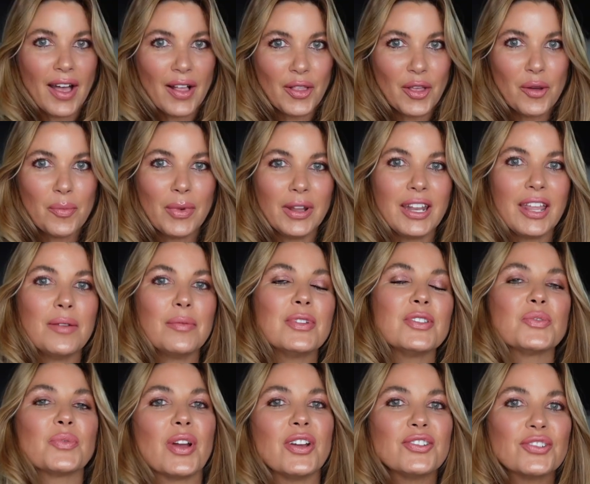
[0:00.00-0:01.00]
Hello, my name
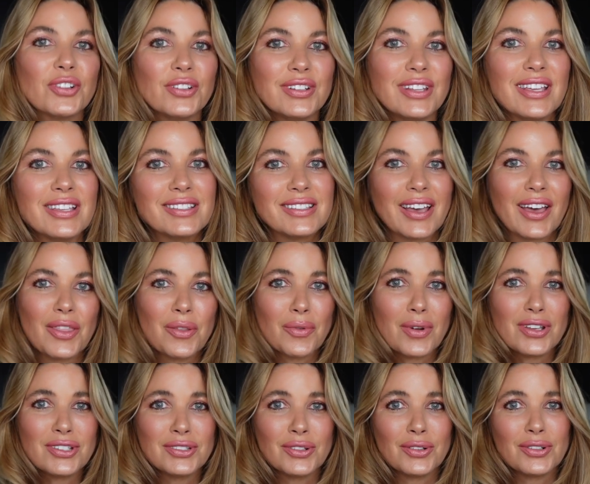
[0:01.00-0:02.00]
is Rachel Anise,
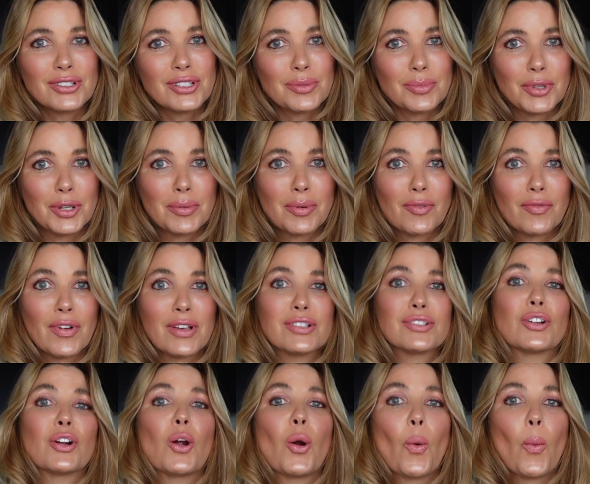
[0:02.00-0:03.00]
otherwise known as The Beauty
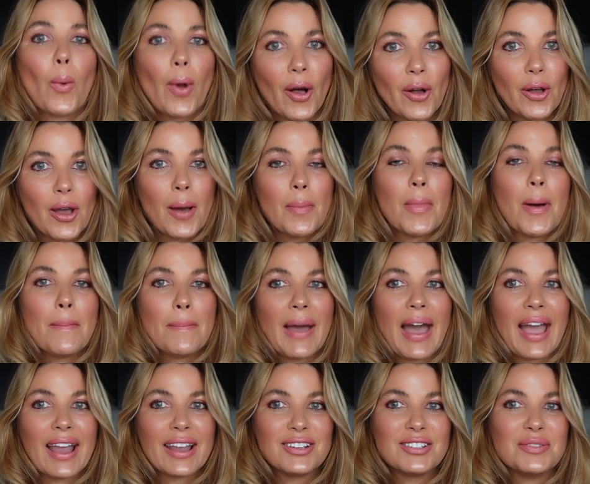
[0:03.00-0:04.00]
Professor. Welcome
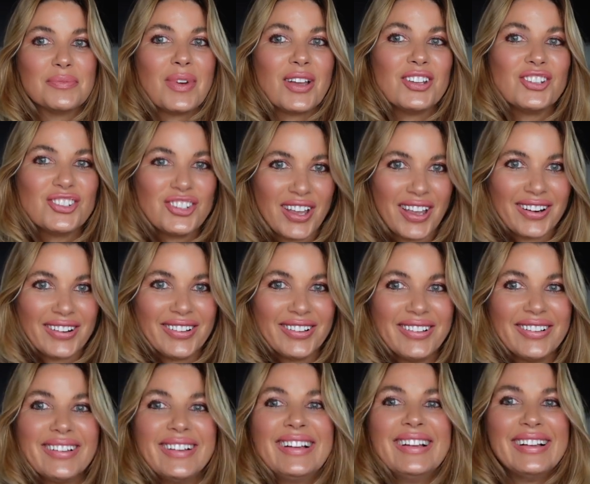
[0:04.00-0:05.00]
back to my
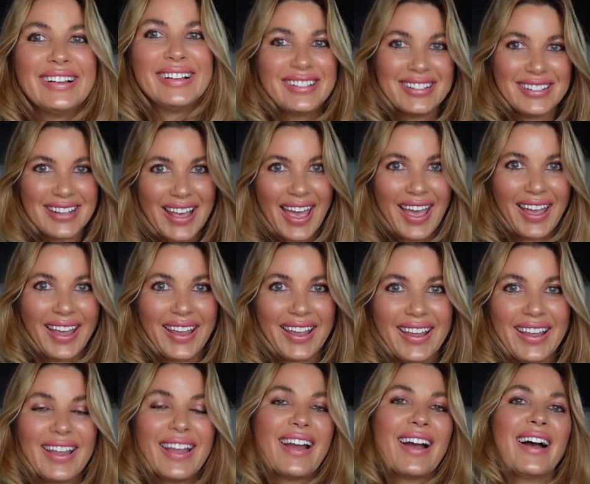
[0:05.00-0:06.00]
channel.
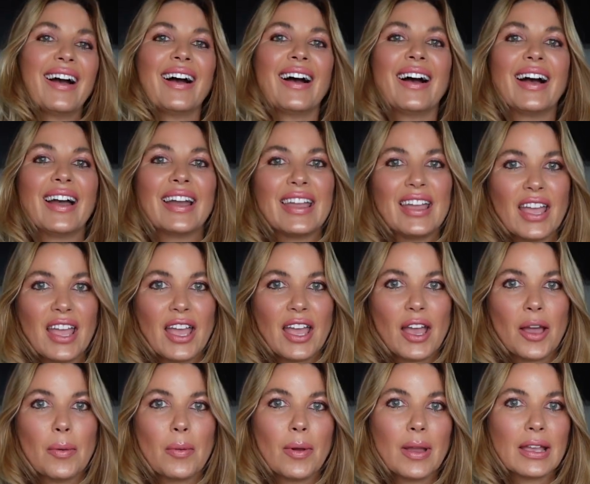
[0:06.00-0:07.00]
Today, I
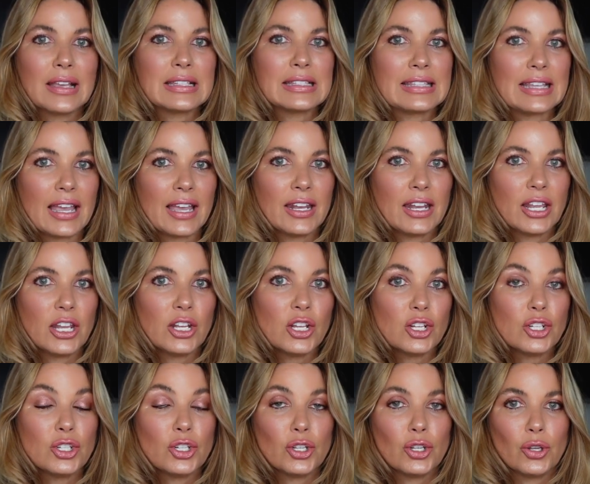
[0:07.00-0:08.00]
am
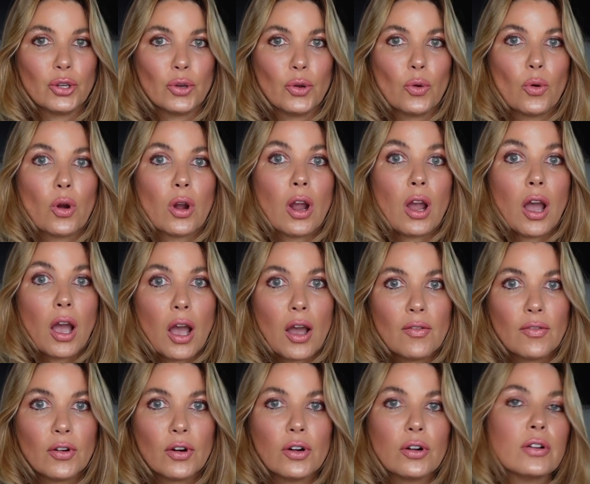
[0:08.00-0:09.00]
excited to
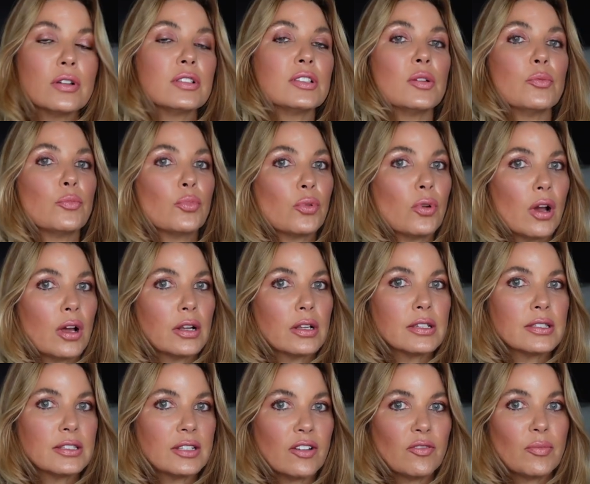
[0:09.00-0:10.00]
cover some
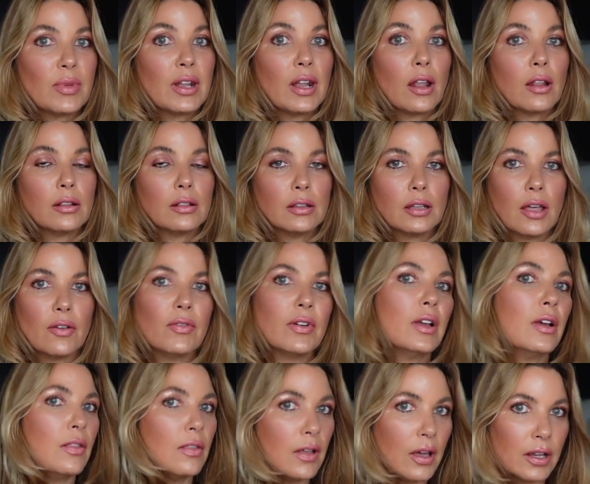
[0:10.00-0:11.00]
products that I've been
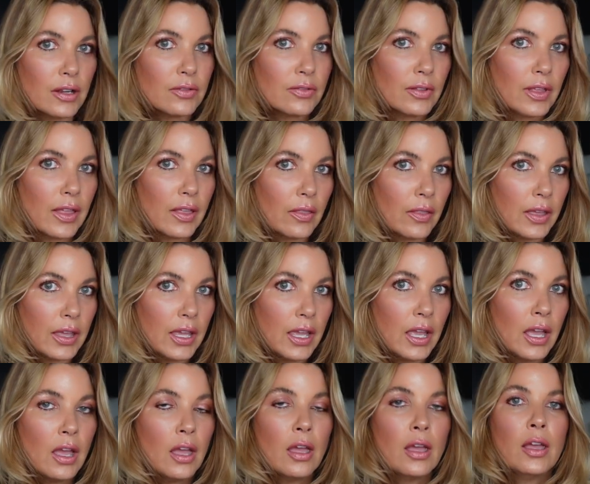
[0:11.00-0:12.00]
loving a lot of lately.